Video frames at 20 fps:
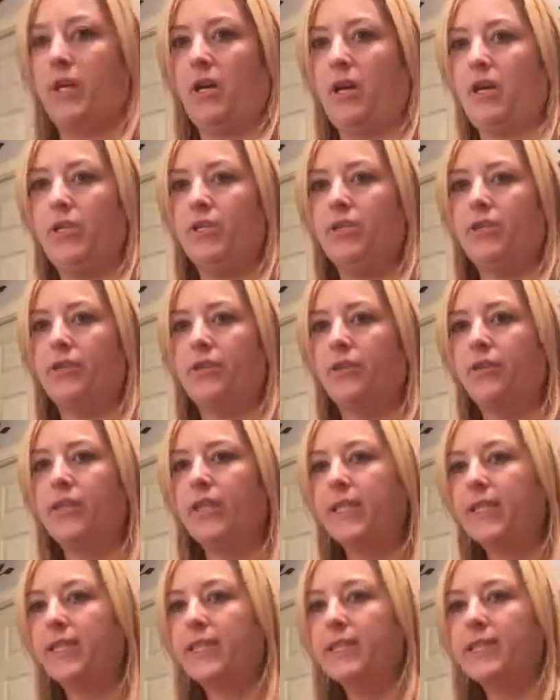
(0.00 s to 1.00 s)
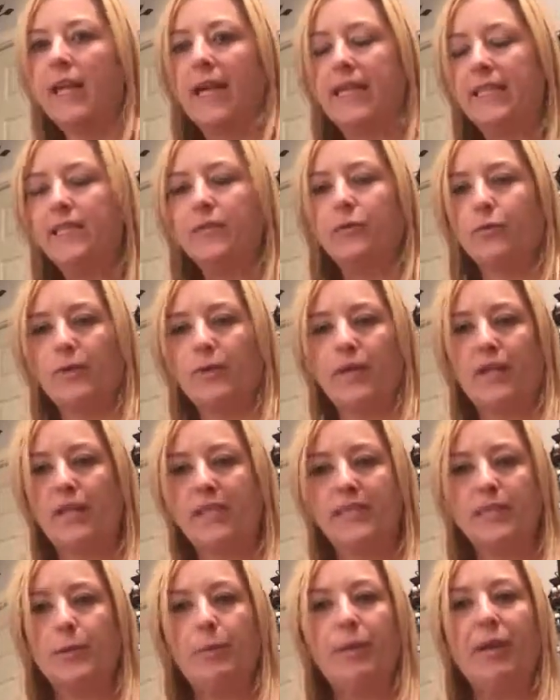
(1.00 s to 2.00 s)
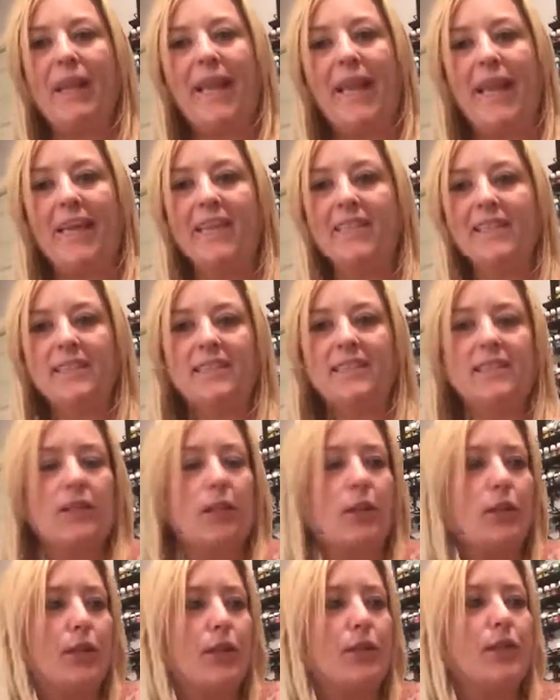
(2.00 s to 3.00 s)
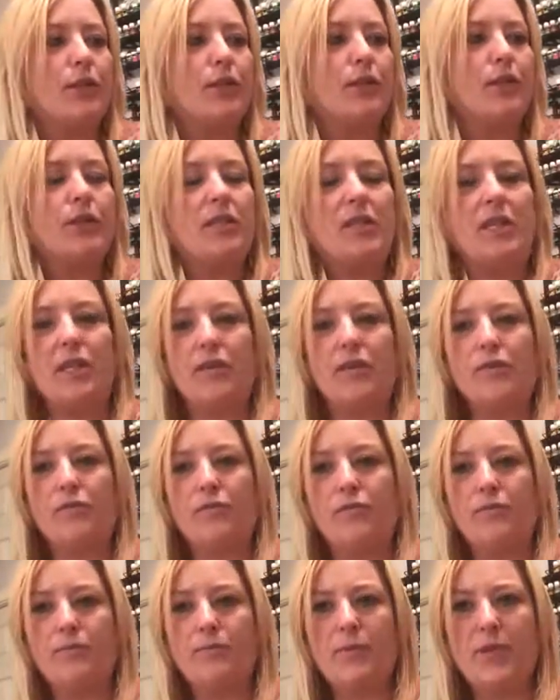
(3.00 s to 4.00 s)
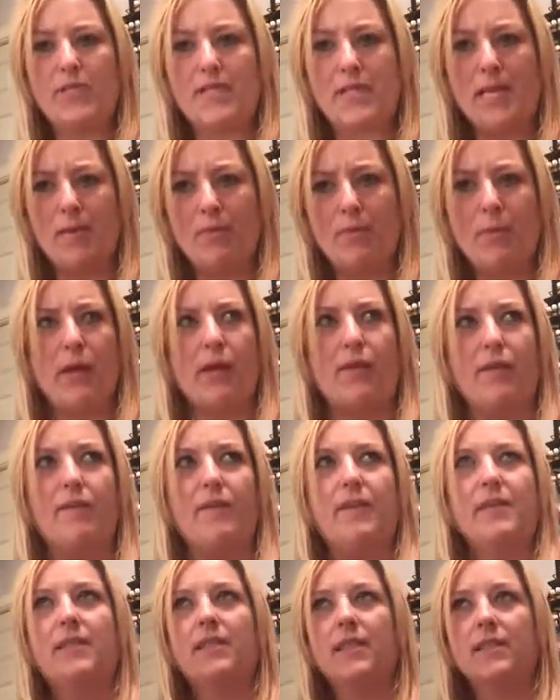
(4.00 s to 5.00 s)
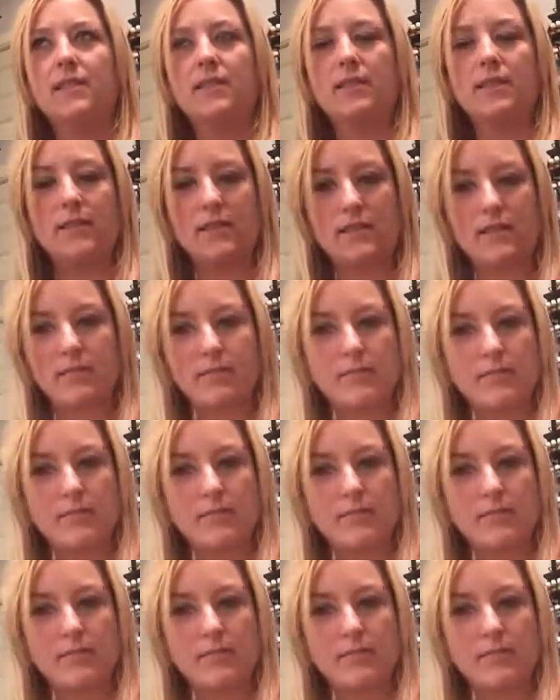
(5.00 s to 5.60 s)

I certainly didn't. I didn't realize plants could give the same benefits as